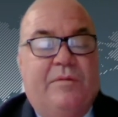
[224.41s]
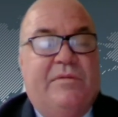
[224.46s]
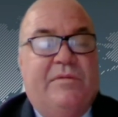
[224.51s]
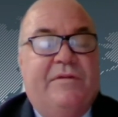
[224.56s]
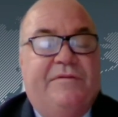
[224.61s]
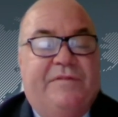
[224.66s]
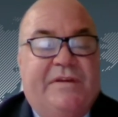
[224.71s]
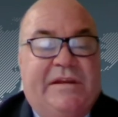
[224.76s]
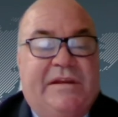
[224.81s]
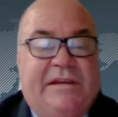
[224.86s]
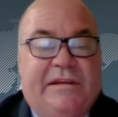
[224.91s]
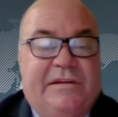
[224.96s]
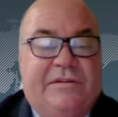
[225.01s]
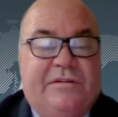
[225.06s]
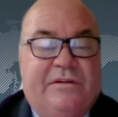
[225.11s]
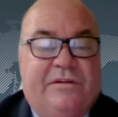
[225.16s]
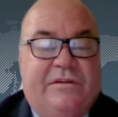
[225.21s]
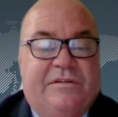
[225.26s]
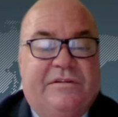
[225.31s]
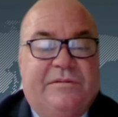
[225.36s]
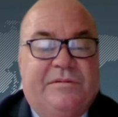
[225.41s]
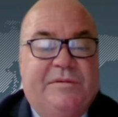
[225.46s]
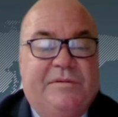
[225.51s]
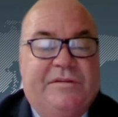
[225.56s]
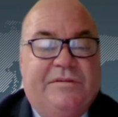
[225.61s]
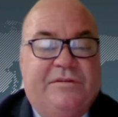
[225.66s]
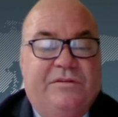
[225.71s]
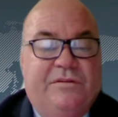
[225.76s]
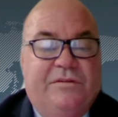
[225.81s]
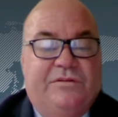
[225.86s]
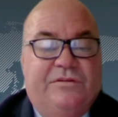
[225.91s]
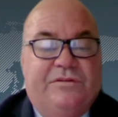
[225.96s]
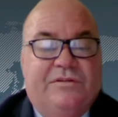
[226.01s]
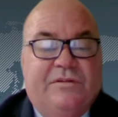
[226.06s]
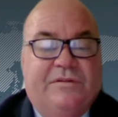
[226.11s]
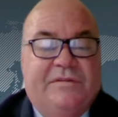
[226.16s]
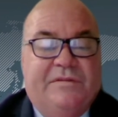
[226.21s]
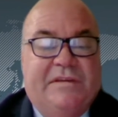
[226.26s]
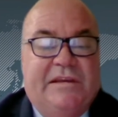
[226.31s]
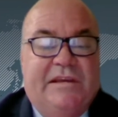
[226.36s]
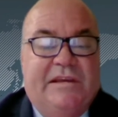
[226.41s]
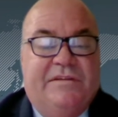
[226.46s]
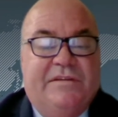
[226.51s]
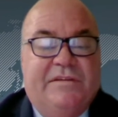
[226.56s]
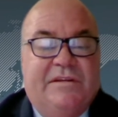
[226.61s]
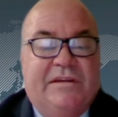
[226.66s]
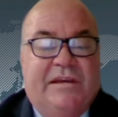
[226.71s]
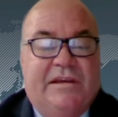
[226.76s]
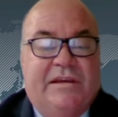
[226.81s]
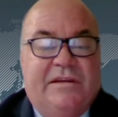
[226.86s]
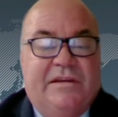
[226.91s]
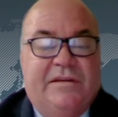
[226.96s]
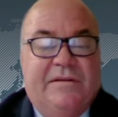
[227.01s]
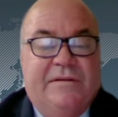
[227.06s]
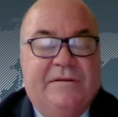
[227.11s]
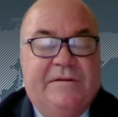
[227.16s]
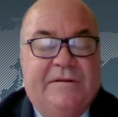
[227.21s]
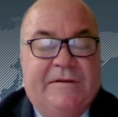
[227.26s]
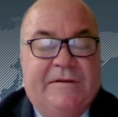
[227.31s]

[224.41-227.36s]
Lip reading: preventing terrorist misuse of the internet,